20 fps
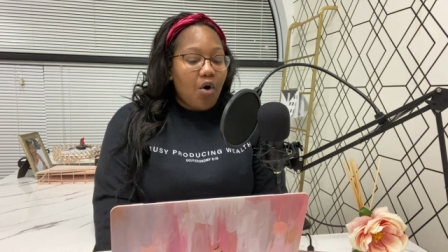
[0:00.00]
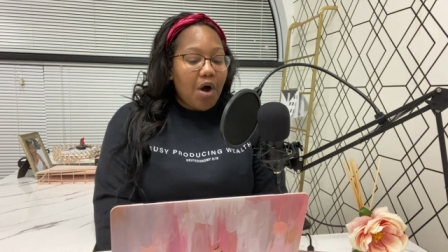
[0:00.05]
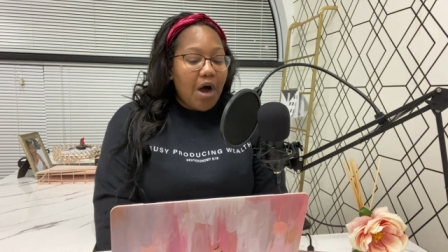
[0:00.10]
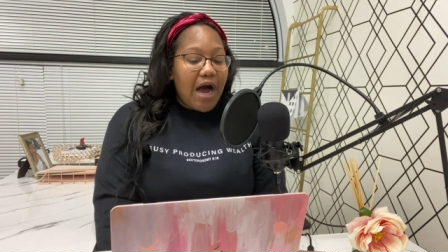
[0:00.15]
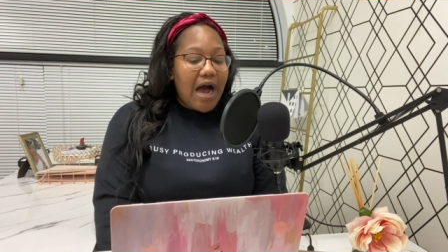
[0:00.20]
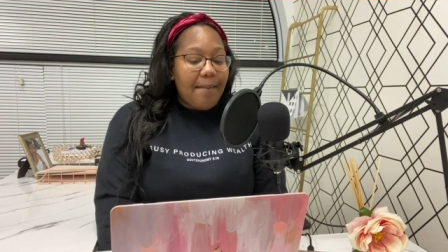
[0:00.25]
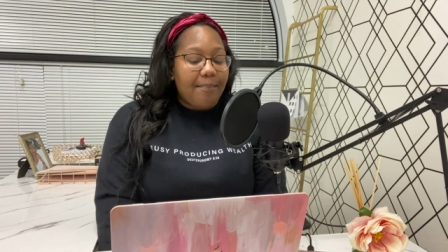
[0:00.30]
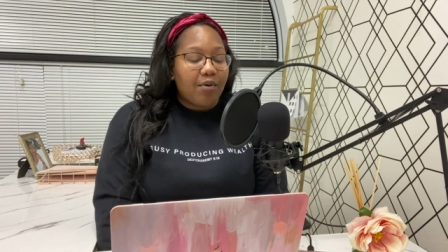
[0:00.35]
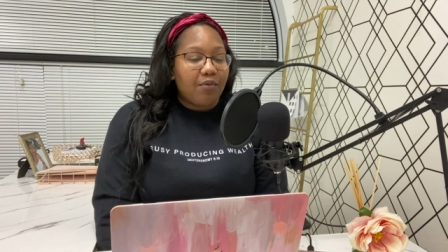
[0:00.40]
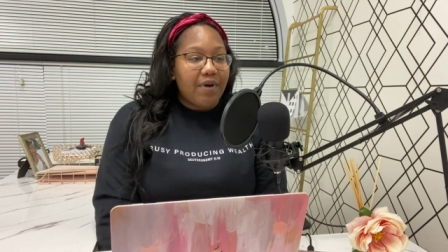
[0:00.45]

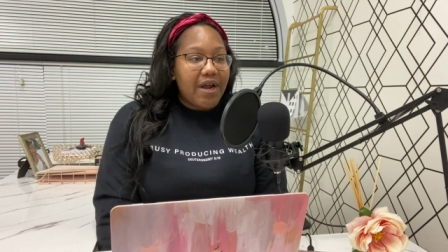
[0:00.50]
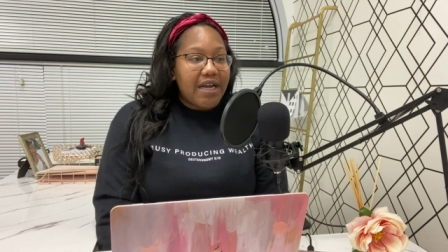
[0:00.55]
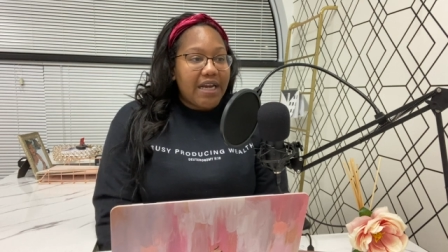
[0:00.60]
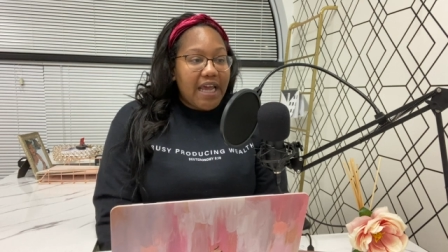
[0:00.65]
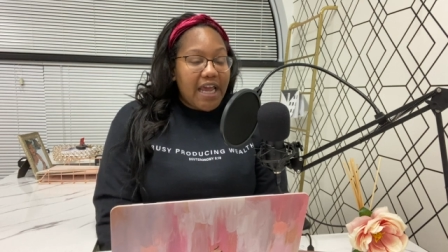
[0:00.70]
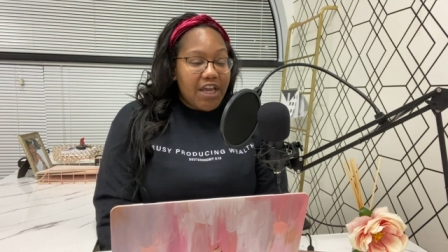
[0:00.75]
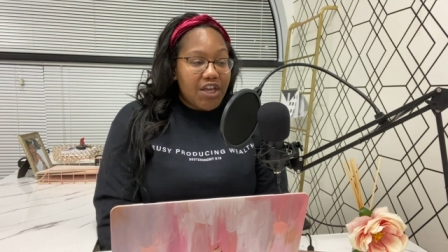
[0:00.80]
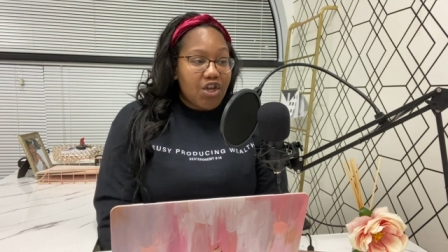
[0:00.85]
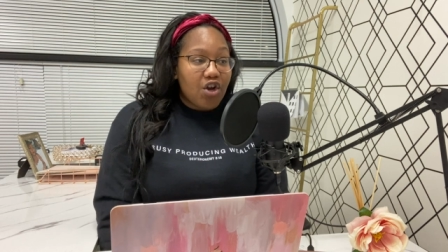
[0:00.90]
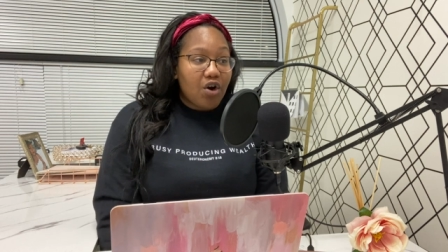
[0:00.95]

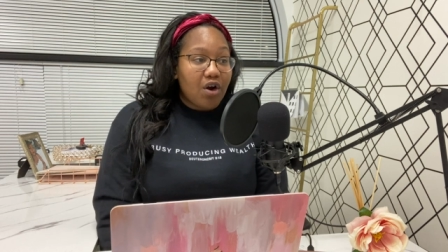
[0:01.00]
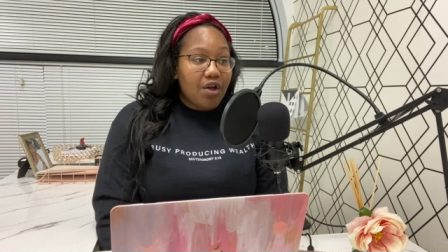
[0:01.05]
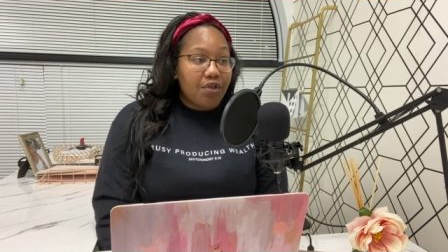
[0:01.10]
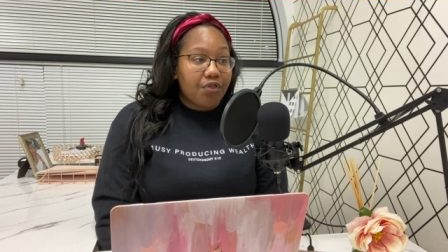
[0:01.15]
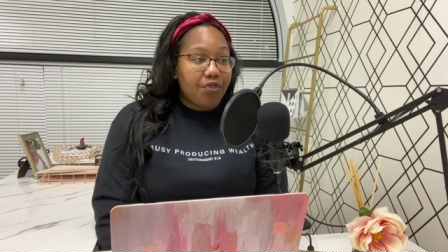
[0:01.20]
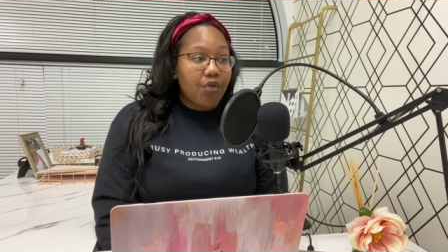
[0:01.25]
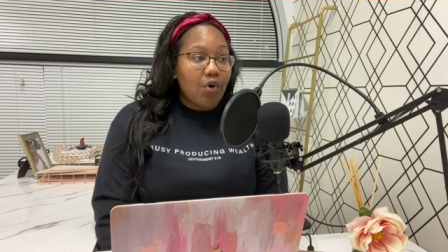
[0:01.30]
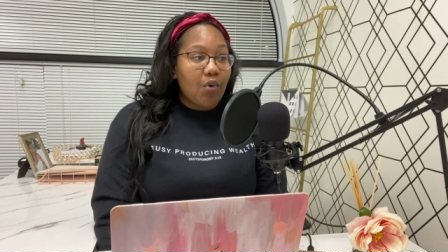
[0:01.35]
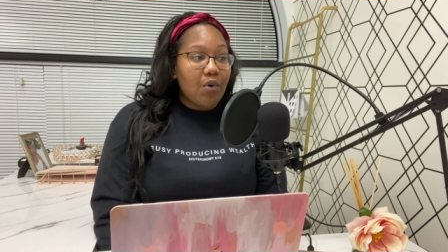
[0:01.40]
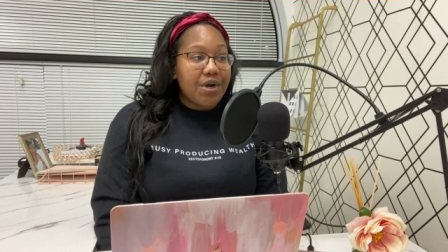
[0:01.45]
operating in your
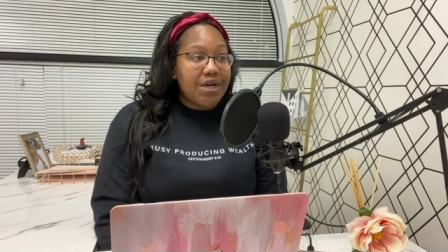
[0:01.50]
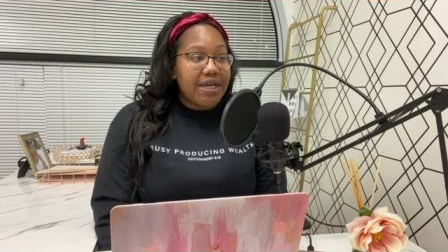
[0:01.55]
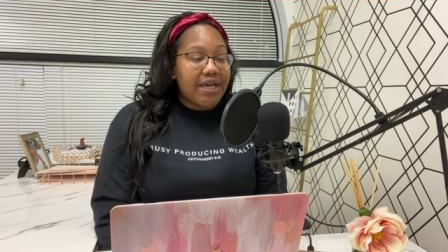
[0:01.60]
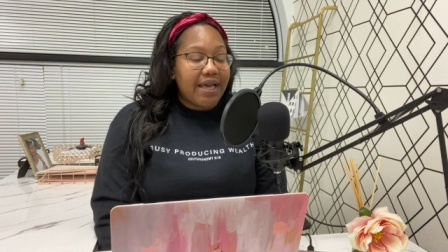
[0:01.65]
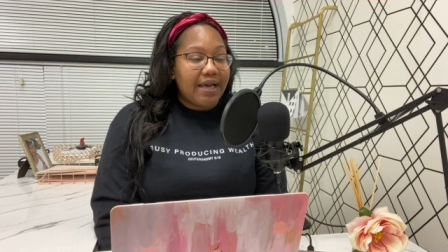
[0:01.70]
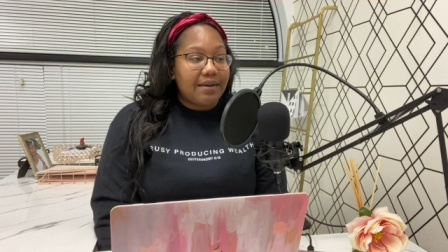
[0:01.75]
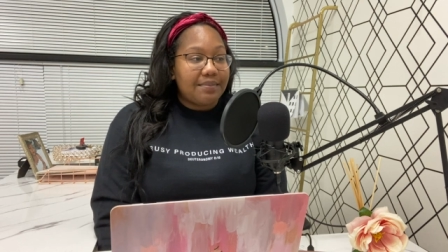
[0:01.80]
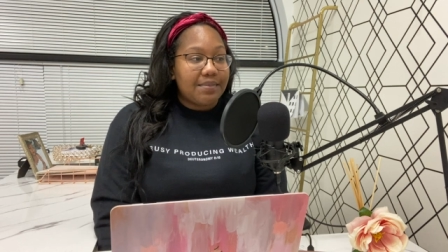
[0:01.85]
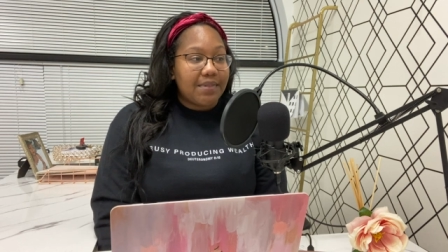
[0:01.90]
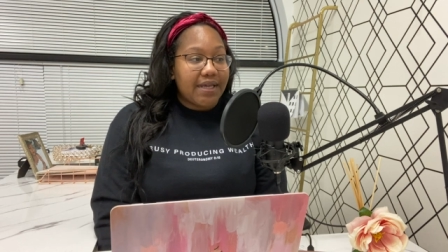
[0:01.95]
authority
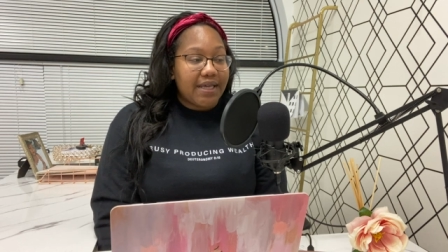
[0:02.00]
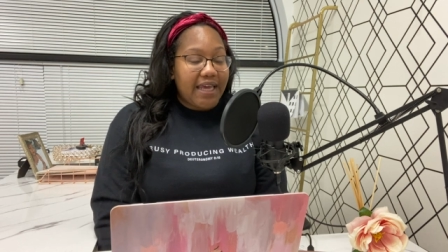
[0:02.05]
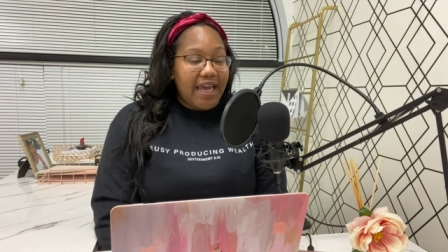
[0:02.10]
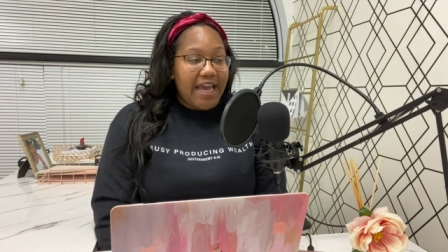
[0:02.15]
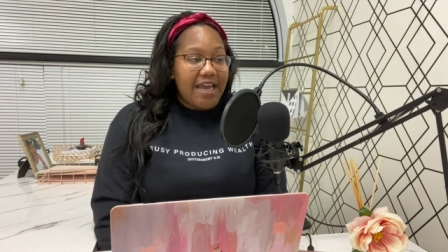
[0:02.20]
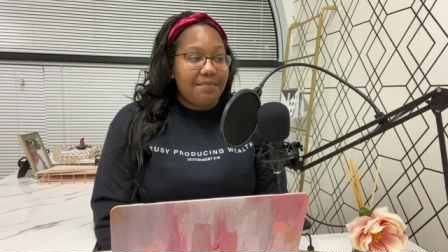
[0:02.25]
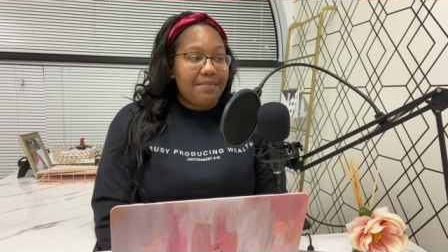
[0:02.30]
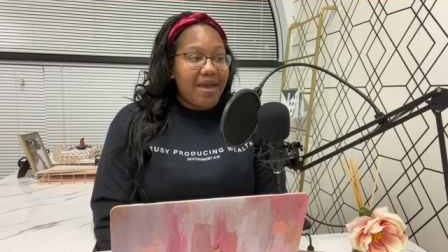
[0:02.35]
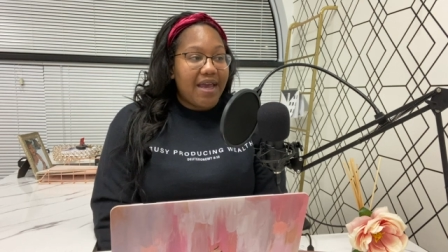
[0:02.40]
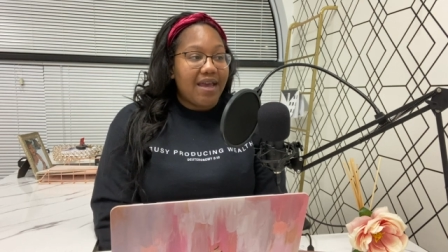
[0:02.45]

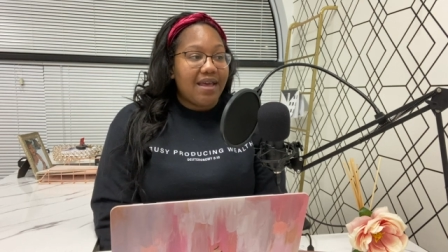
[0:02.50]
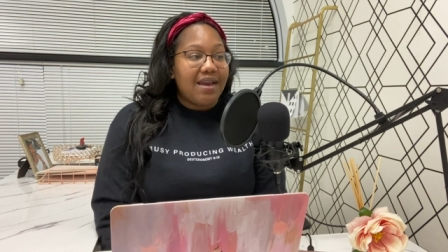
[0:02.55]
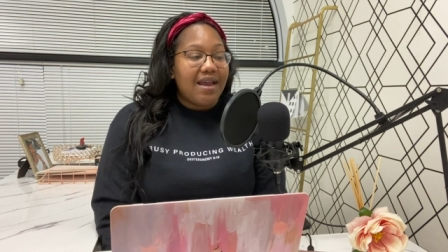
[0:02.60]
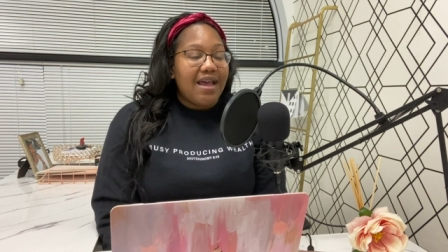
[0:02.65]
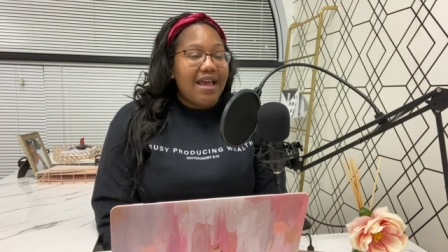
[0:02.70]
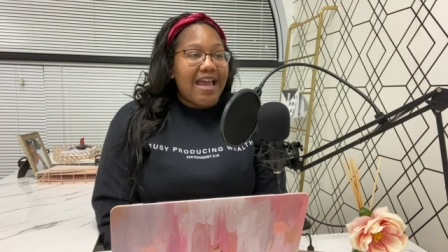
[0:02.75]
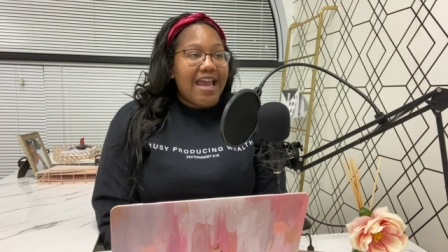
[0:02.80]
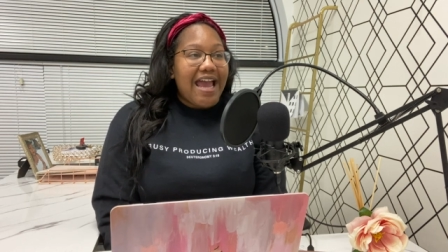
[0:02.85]
came in.